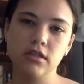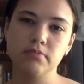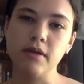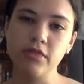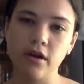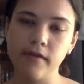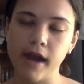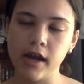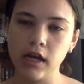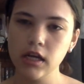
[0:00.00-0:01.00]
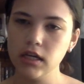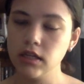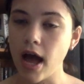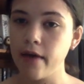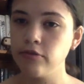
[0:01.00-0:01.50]
this month already, and
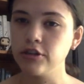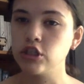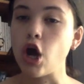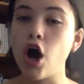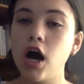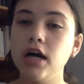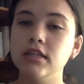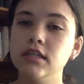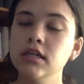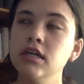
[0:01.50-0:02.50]
I finished it on,